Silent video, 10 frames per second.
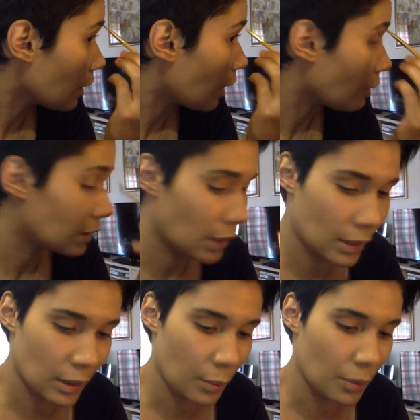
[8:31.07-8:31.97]
I was
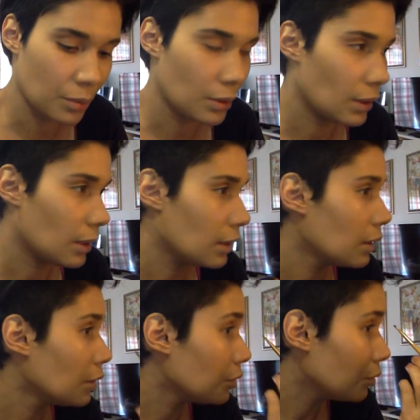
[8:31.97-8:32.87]
thinking about doing a
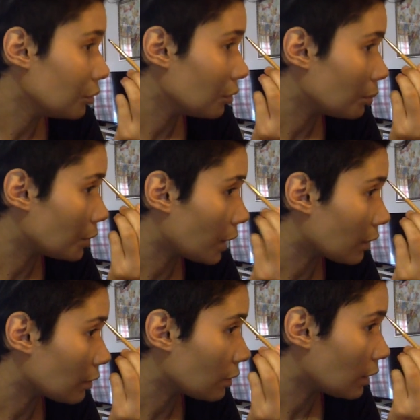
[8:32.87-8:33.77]
YouTube
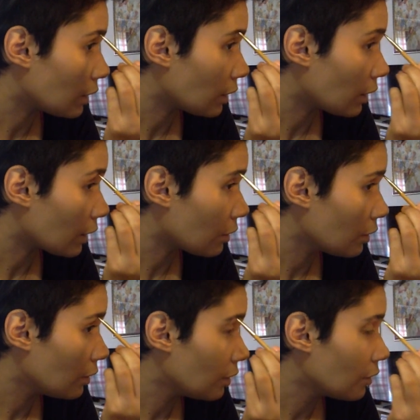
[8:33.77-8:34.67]
channel, and then like,
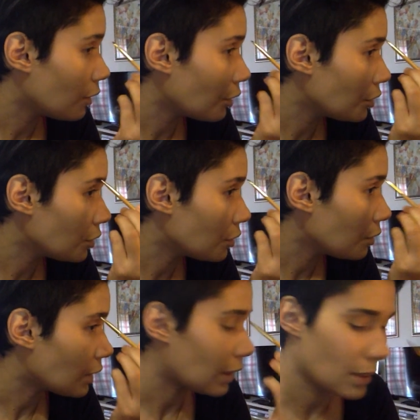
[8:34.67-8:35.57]
oh, I should do
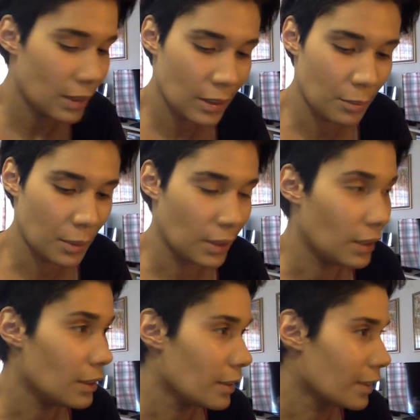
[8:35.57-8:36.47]
it. Like this has been
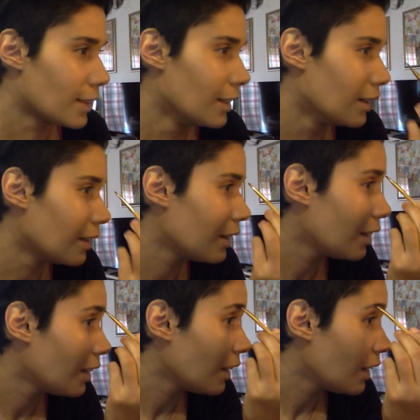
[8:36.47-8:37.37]
years,
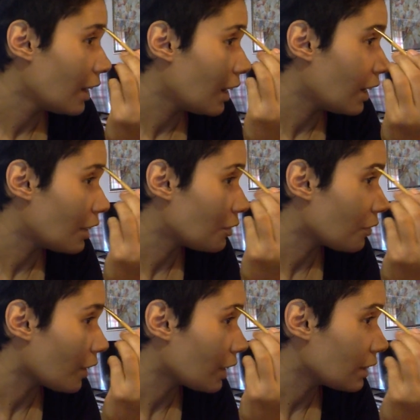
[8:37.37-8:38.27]
and
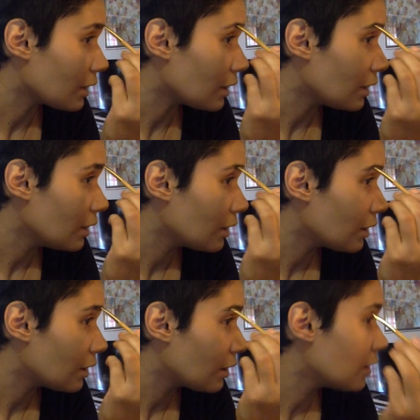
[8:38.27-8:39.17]
finally,
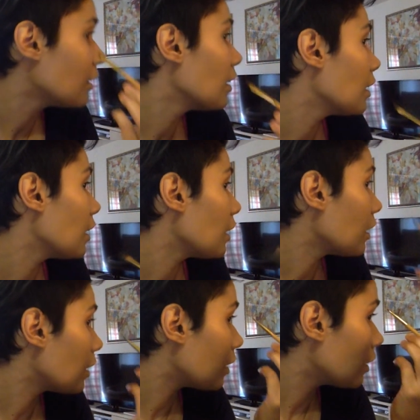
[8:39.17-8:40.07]

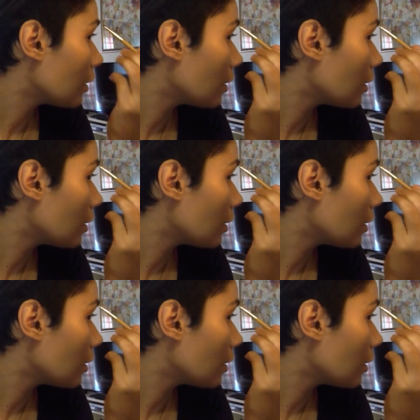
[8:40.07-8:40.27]
uh,